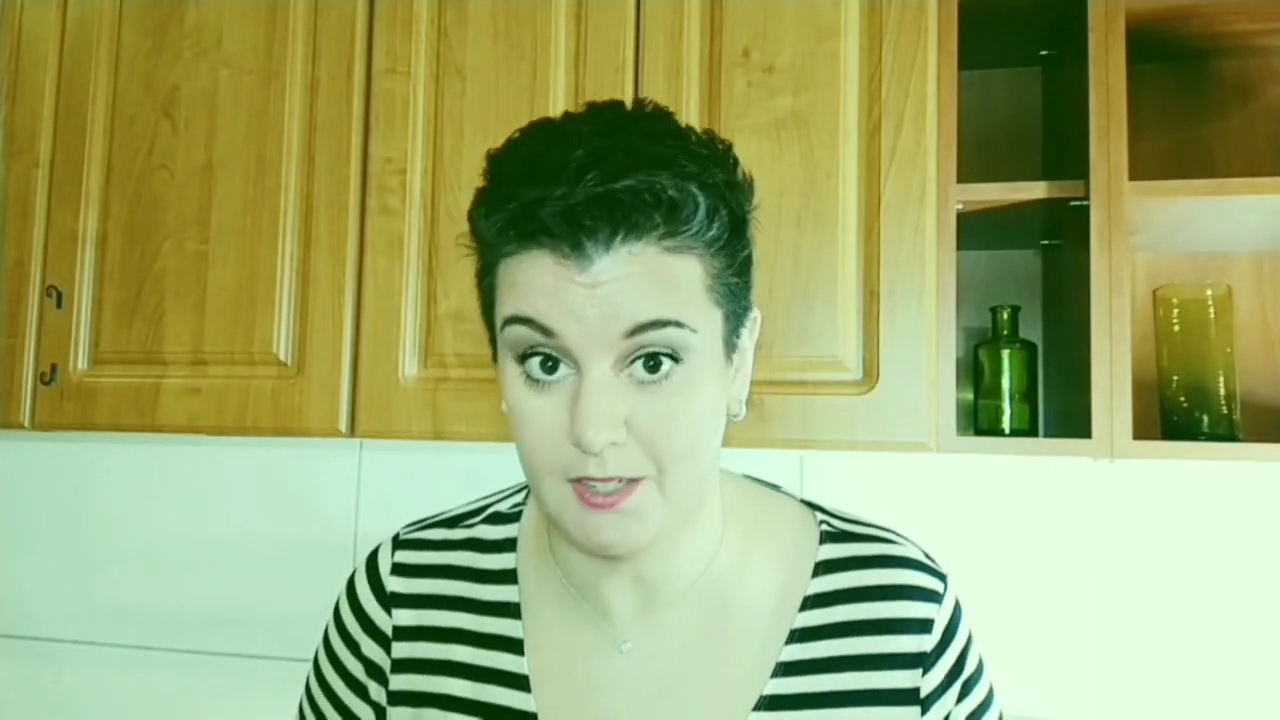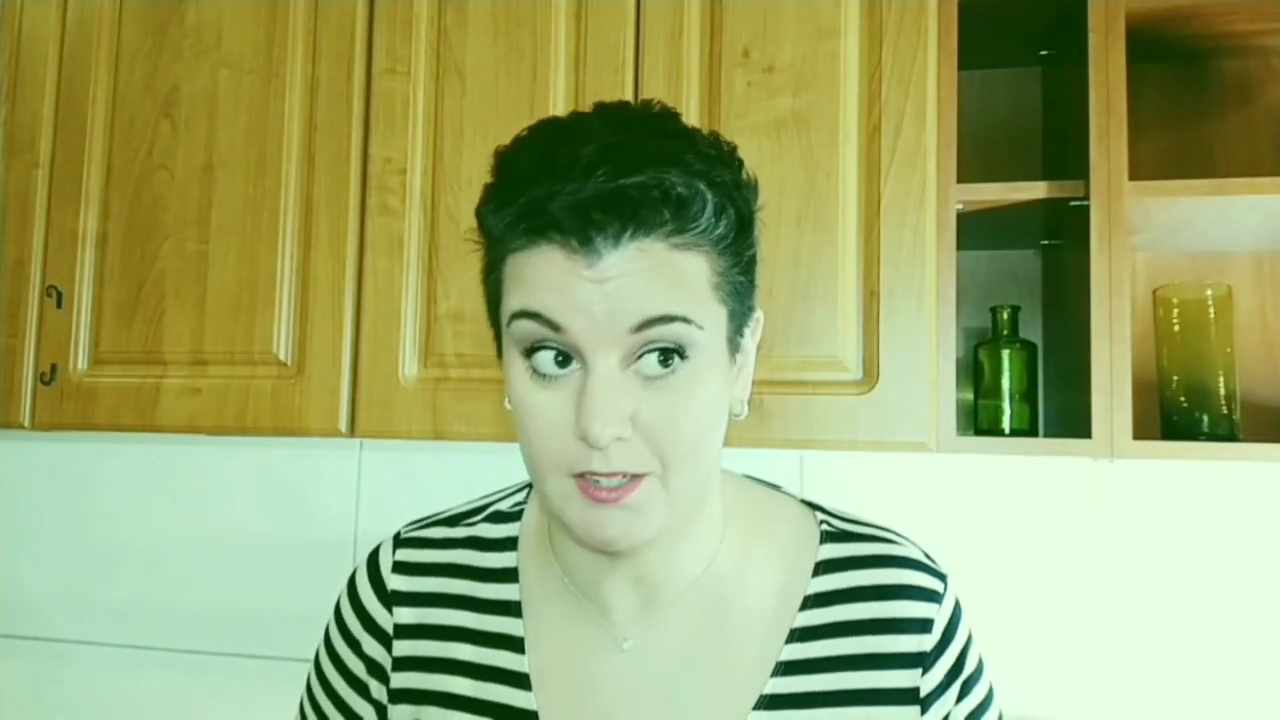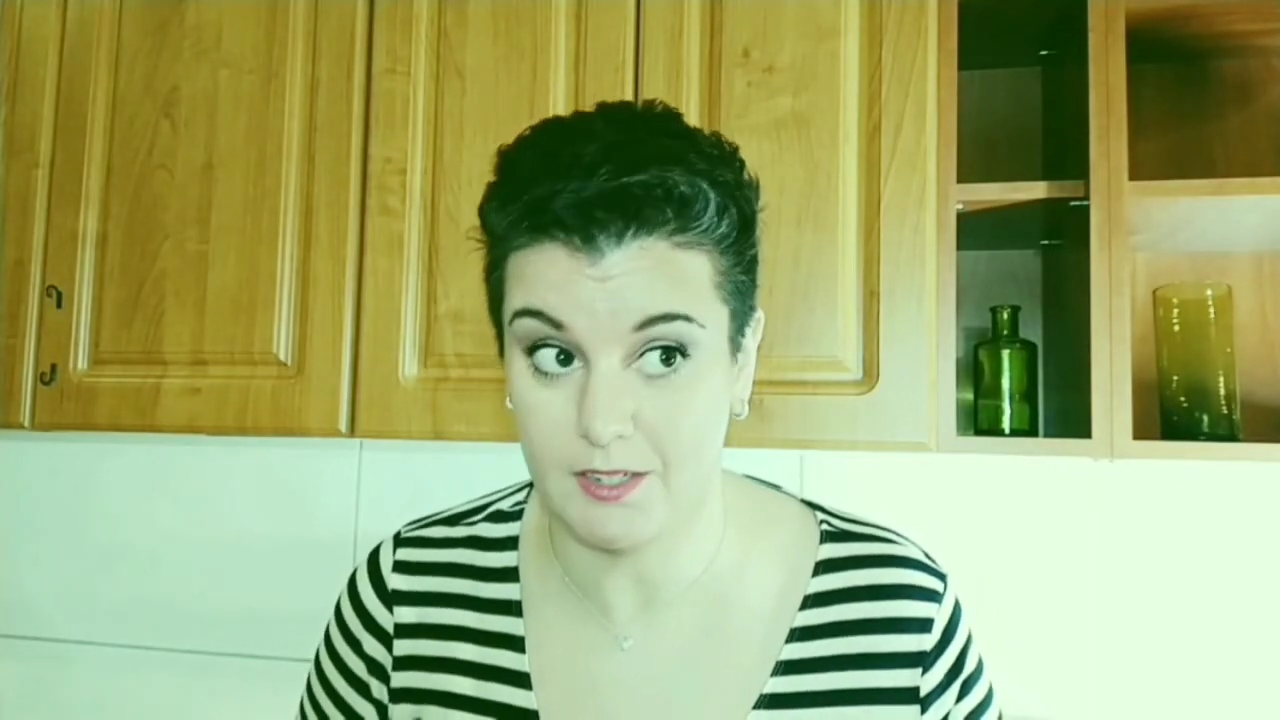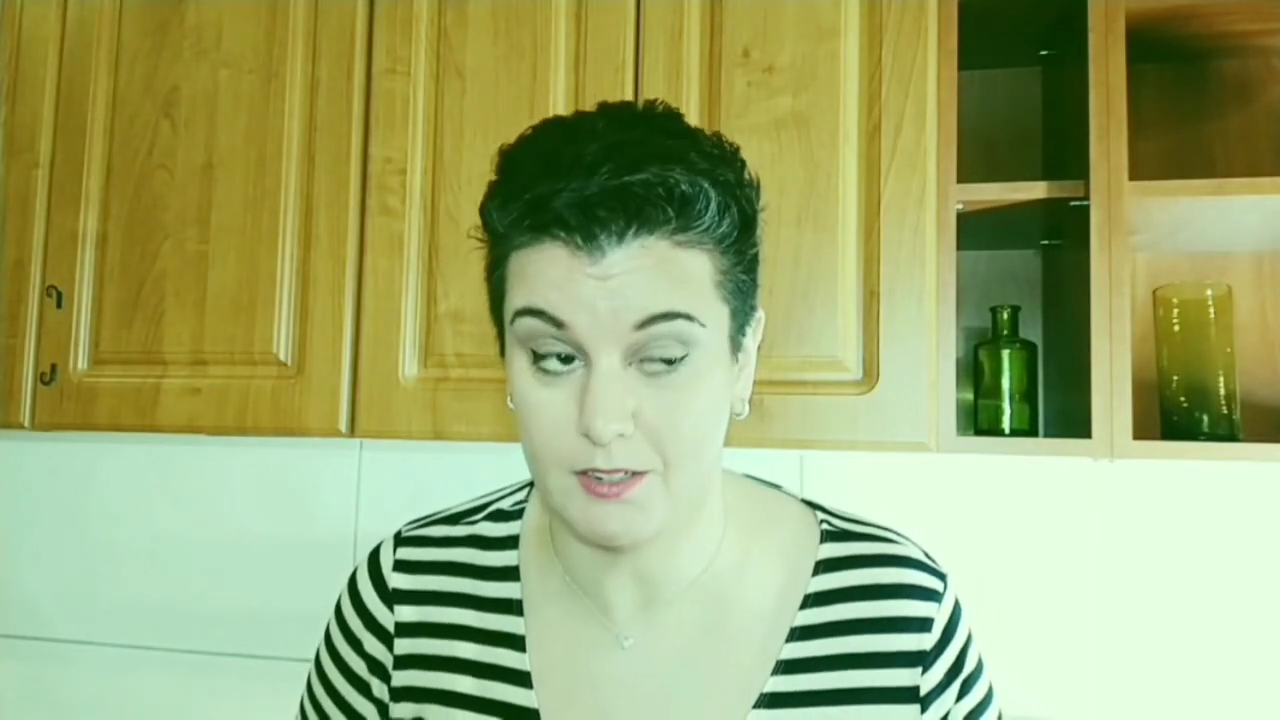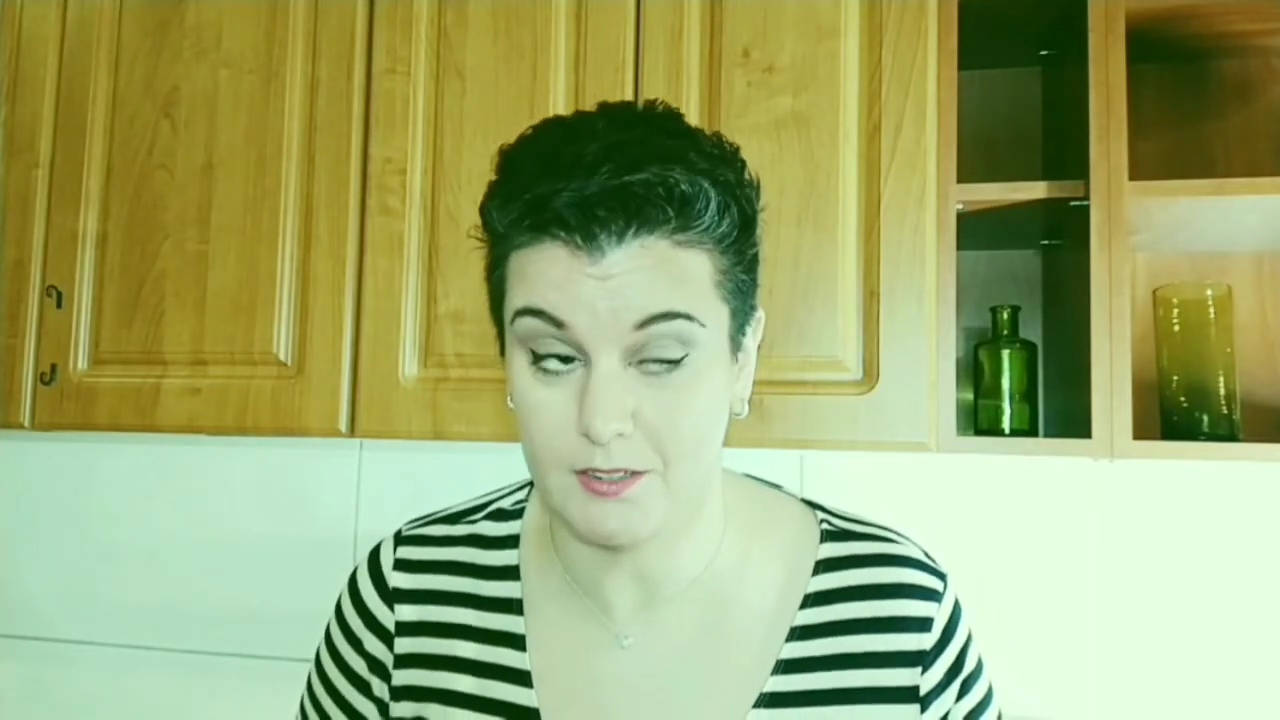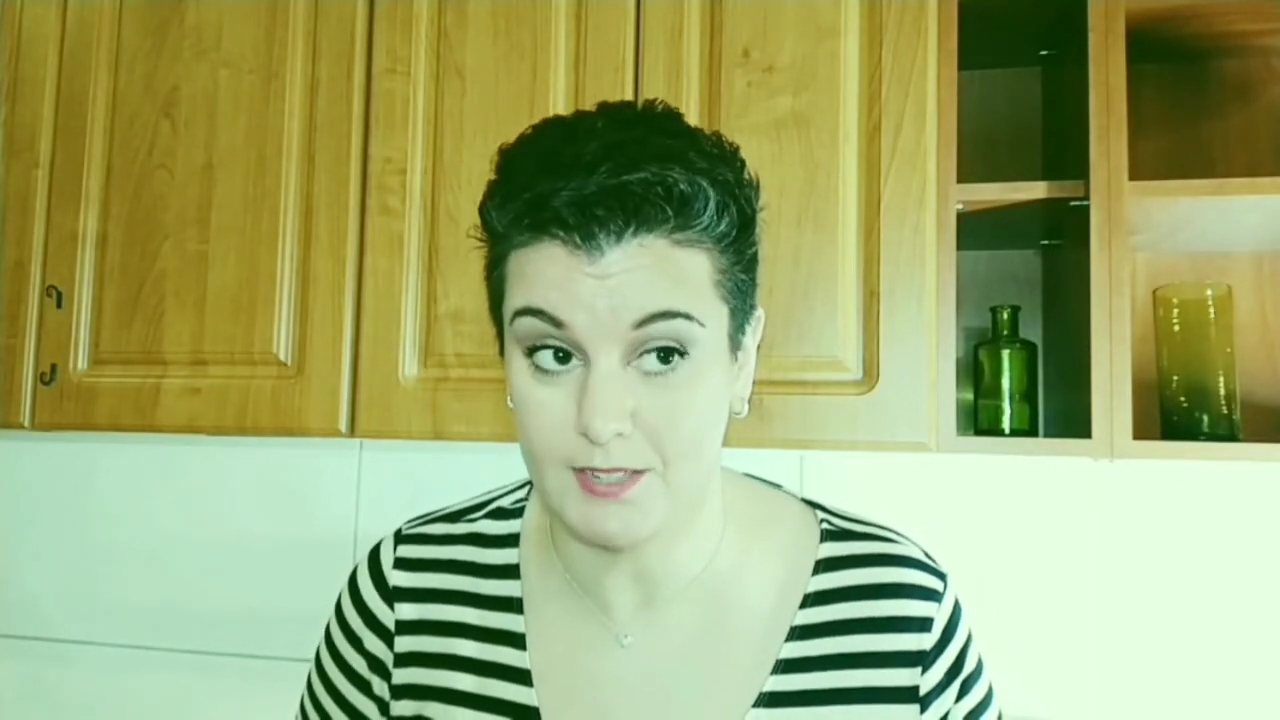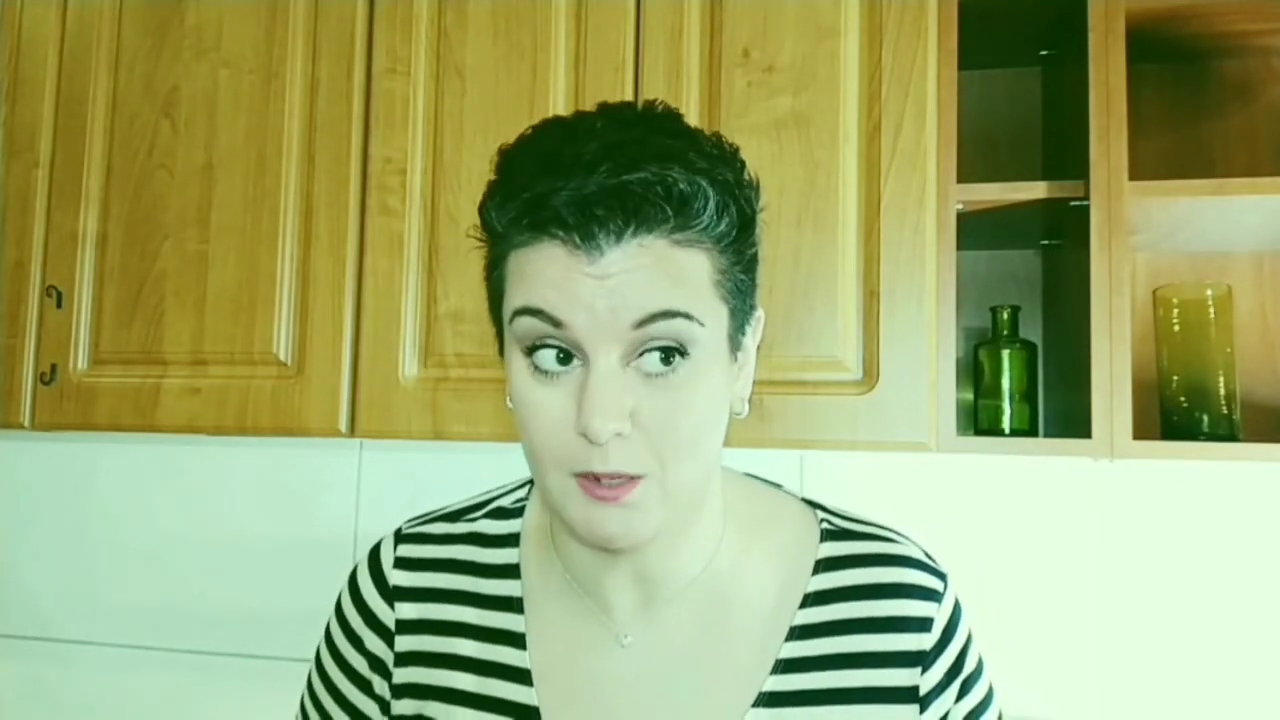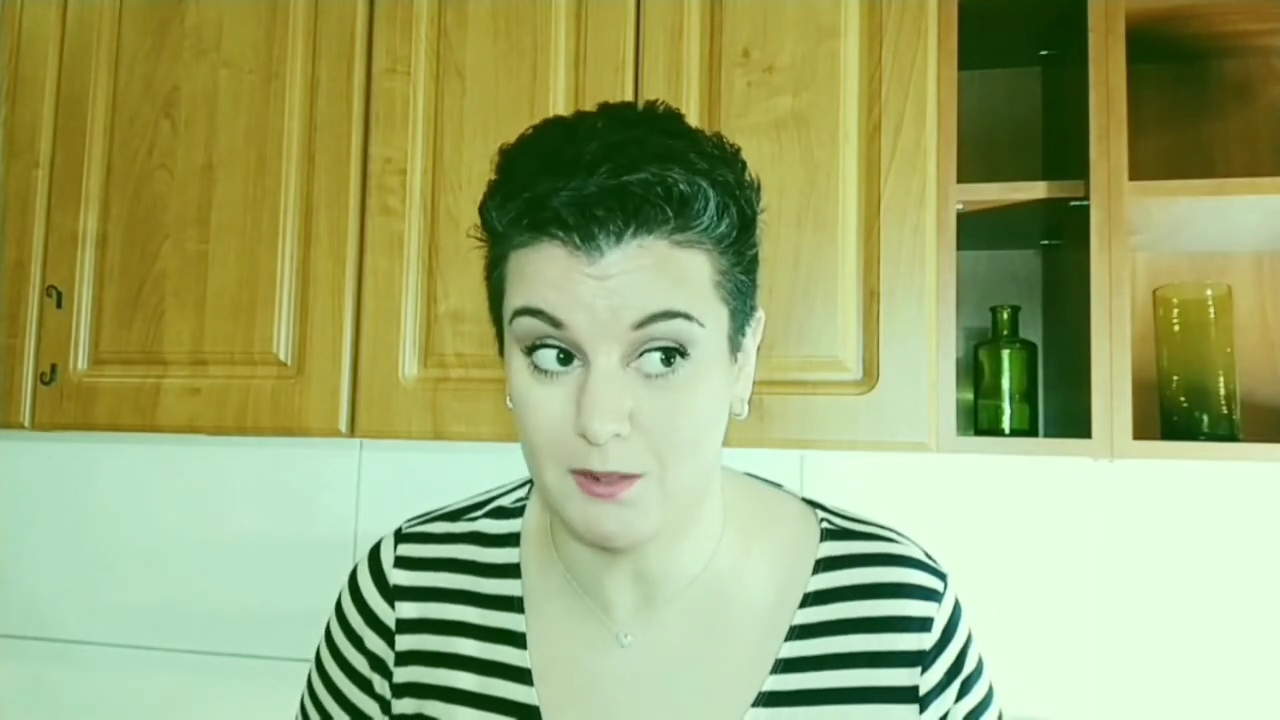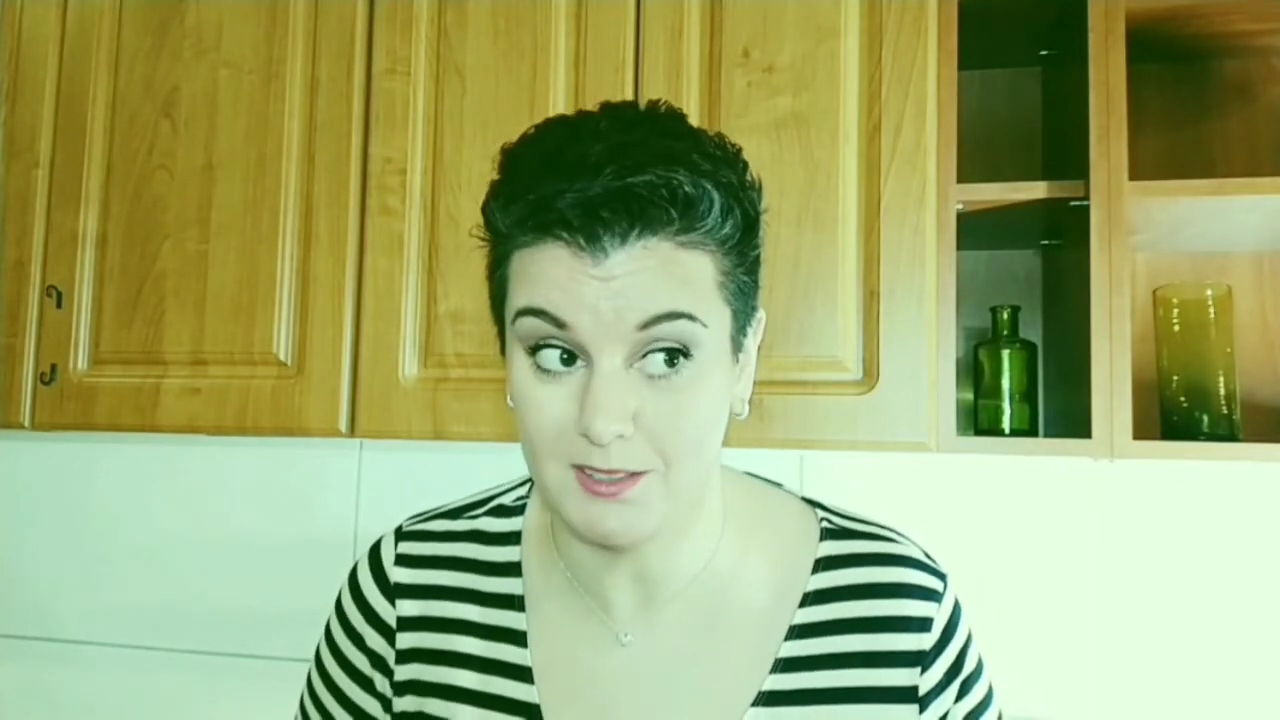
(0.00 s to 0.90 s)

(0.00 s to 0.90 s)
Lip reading: and your towel